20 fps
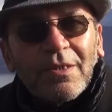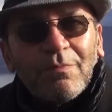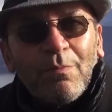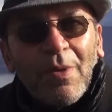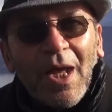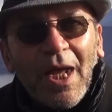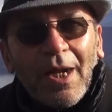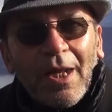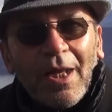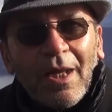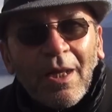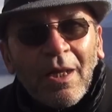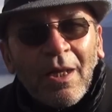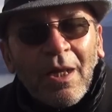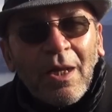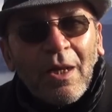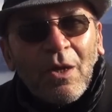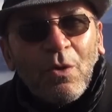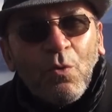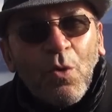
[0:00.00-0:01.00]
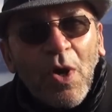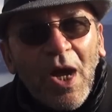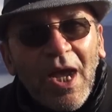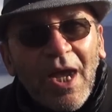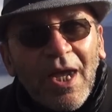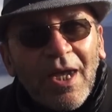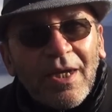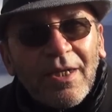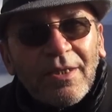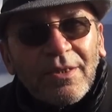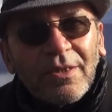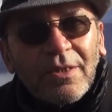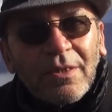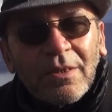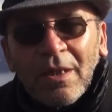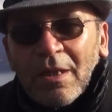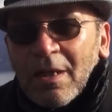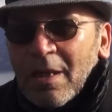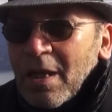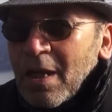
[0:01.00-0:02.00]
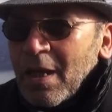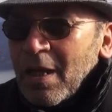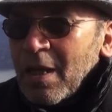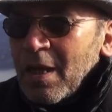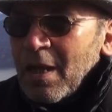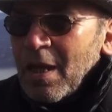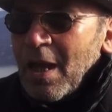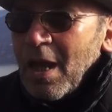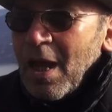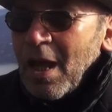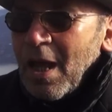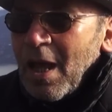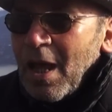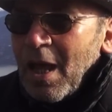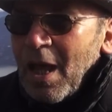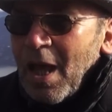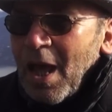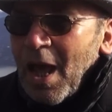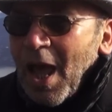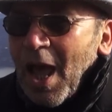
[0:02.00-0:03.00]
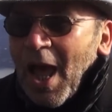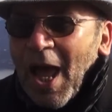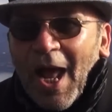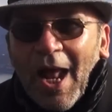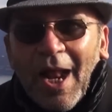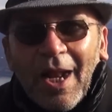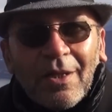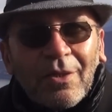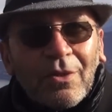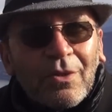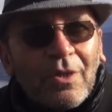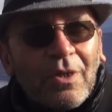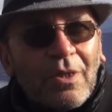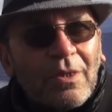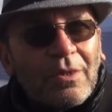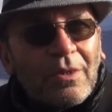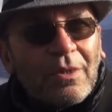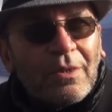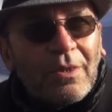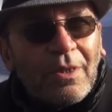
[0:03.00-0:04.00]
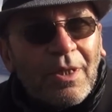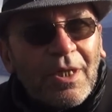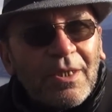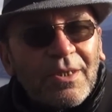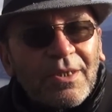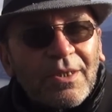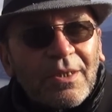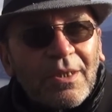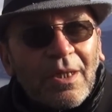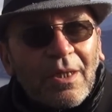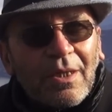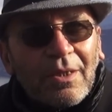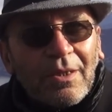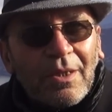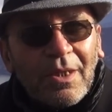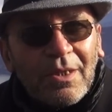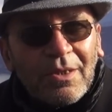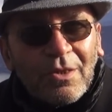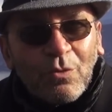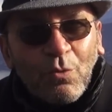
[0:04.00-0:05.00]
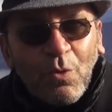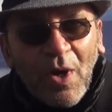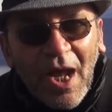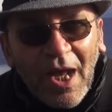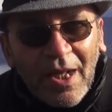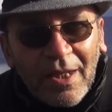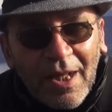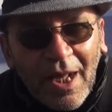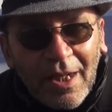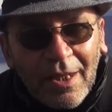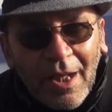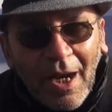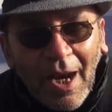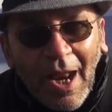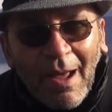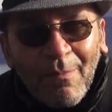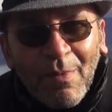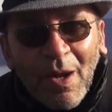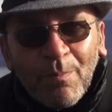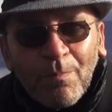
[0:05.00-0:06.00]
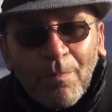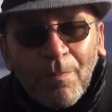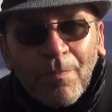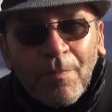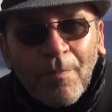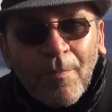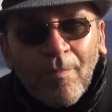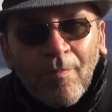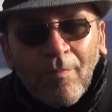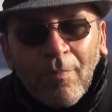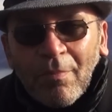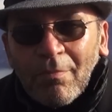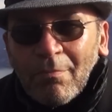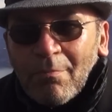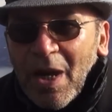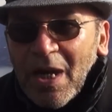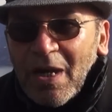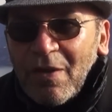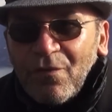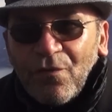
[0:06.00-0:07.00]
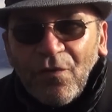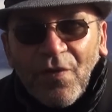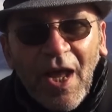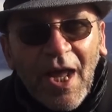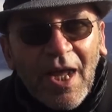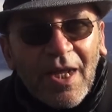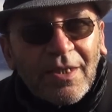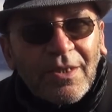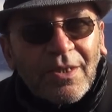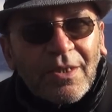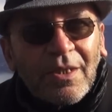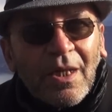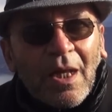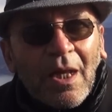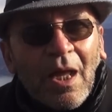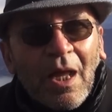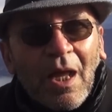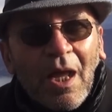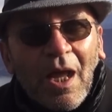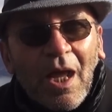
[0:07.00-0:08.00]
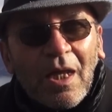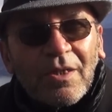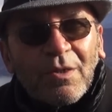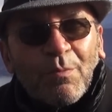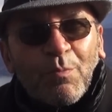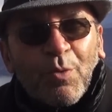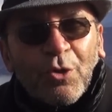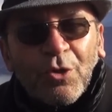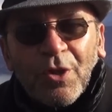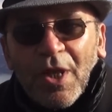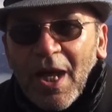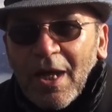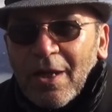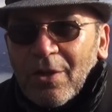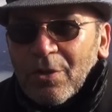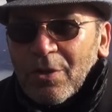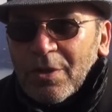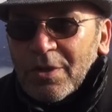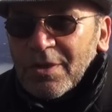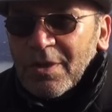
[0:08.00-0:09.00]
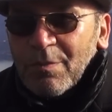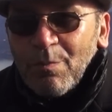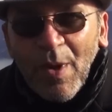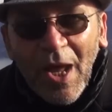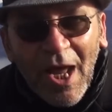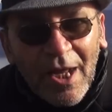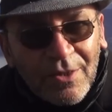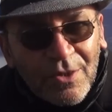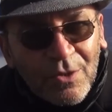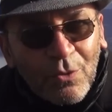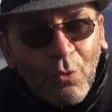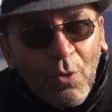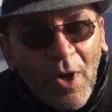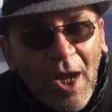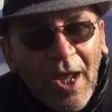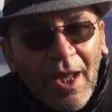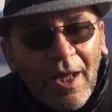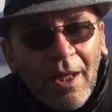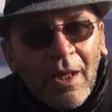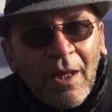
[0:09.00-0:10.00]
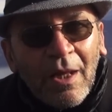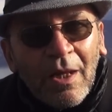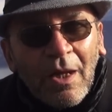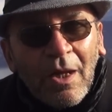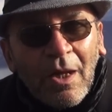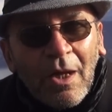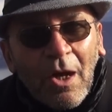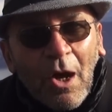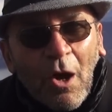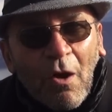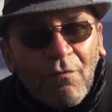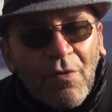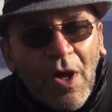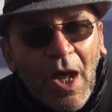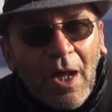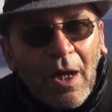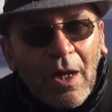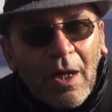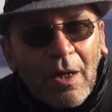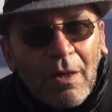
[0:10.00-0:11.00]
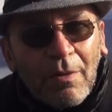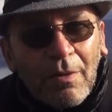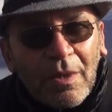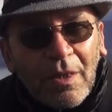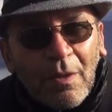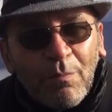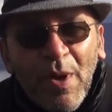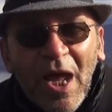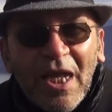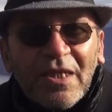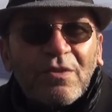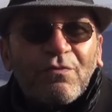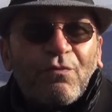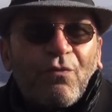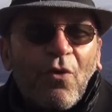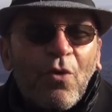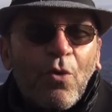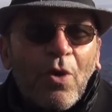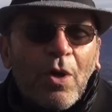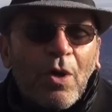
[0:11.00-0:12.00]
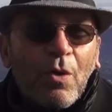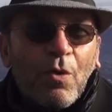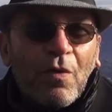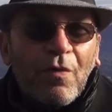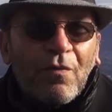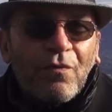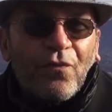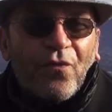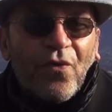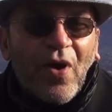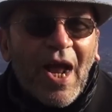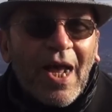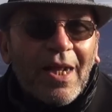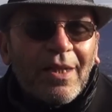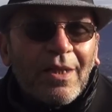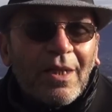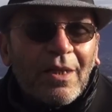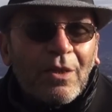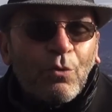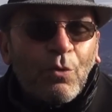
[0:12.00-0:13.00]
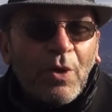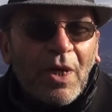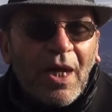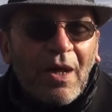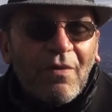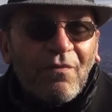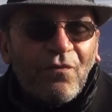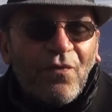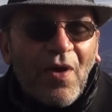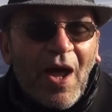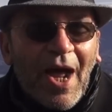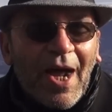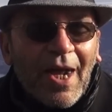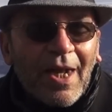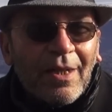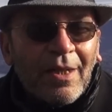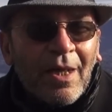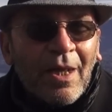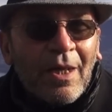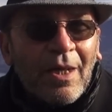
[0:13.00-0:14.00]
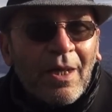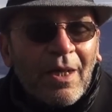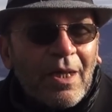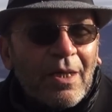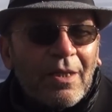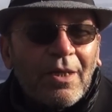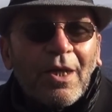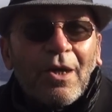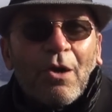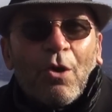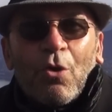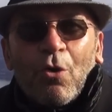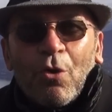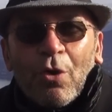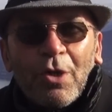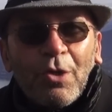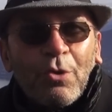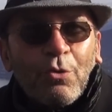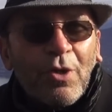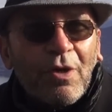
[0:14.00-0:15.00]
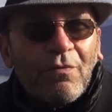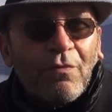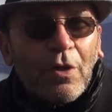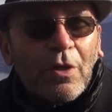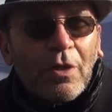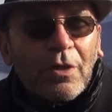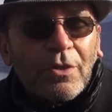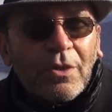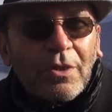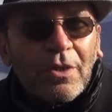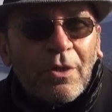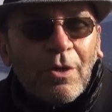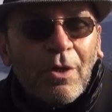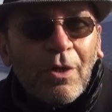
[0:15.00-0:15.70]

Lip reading: in many ways, and this way that the Lama manifests as a protector is the best way of the best friend that we can find in the whole universe.